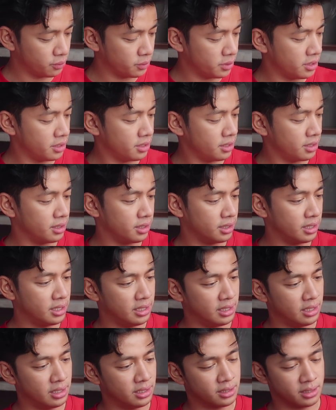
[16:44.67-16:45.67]
this one
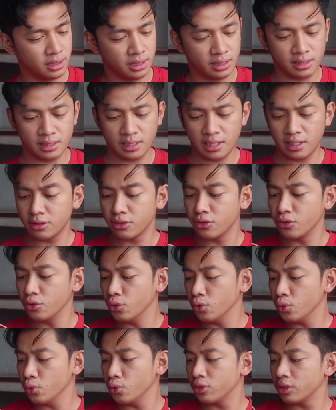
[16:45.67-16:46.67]
is, it
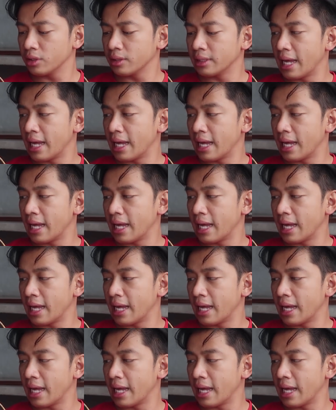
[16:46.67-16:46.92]
says New